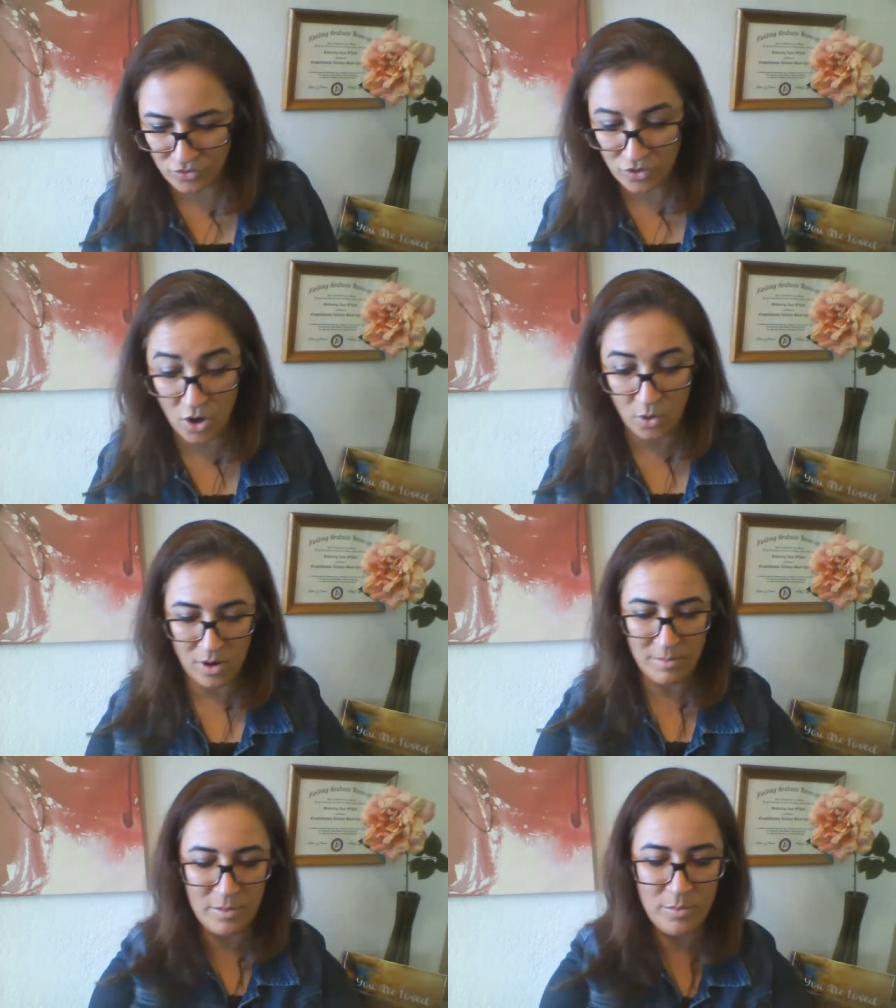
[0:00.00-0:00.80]
No,
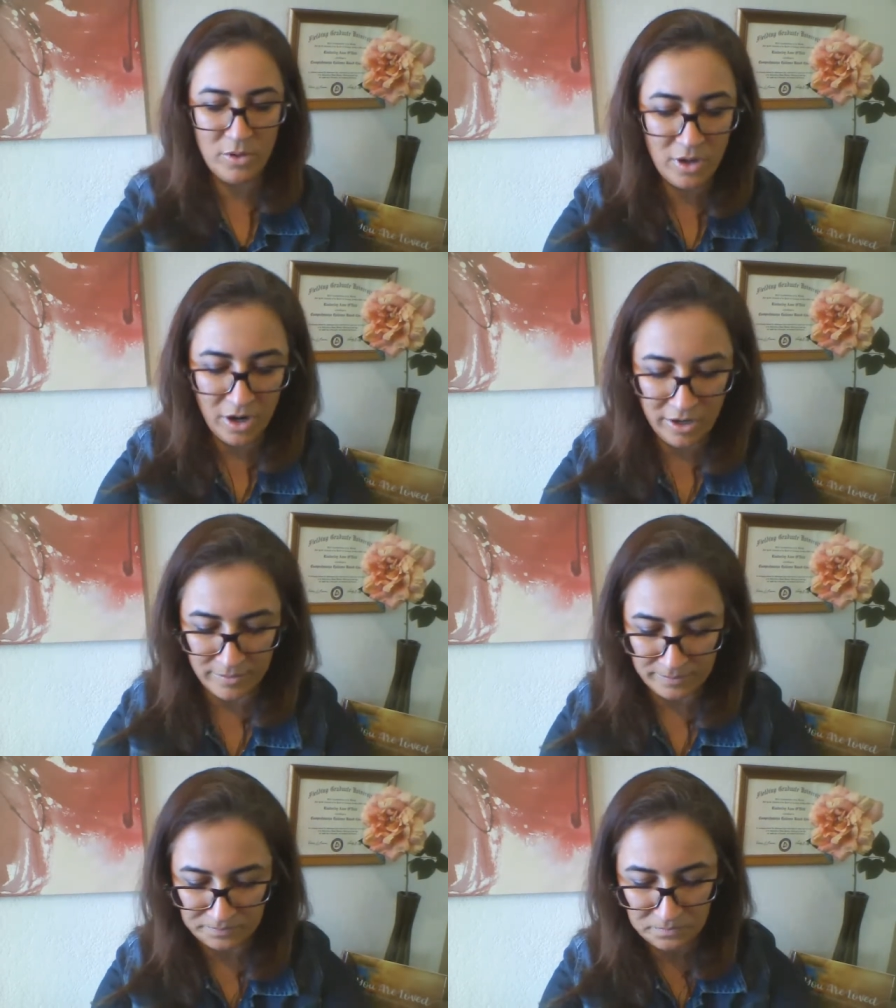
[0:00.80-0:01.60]
I'm going to pull a
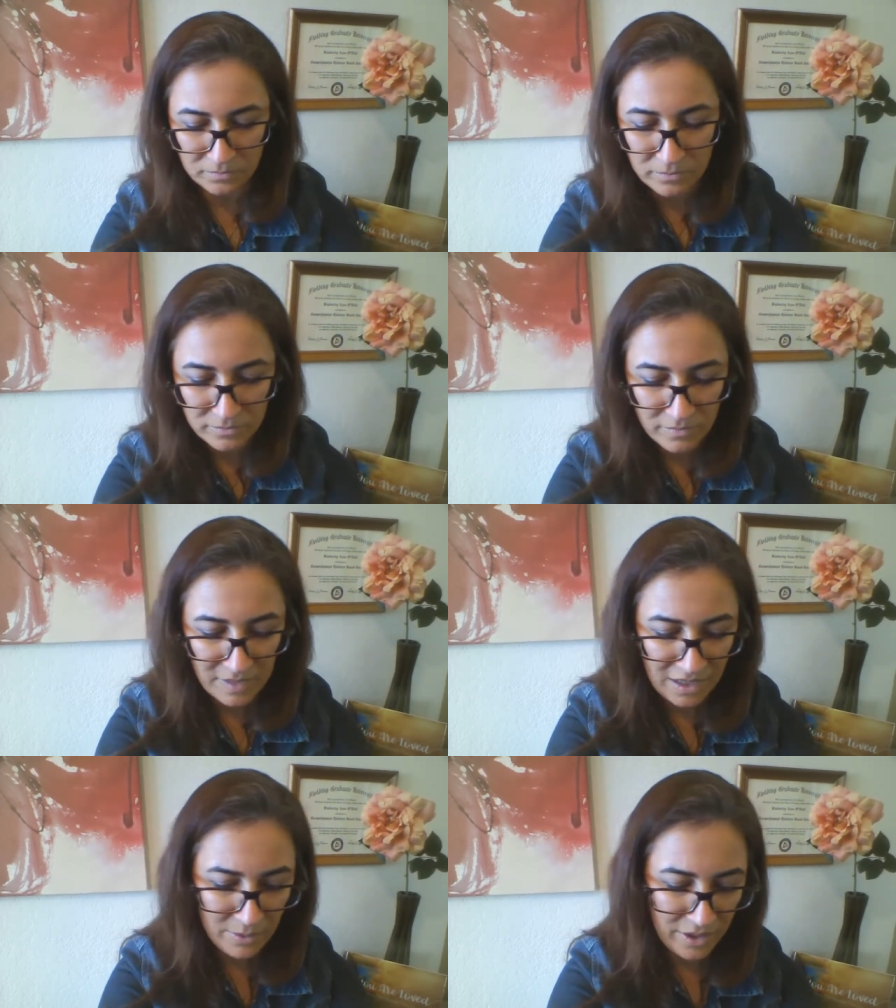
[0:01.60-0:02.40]
card.
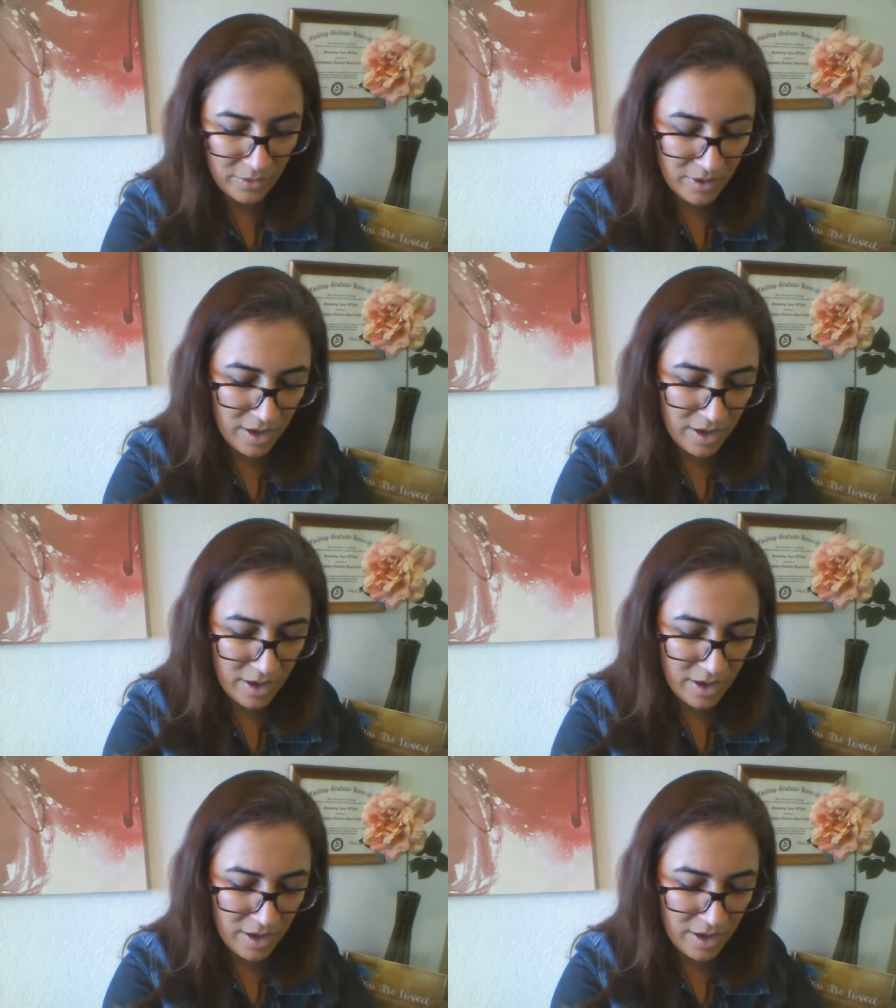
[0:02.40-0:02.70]
Here we go.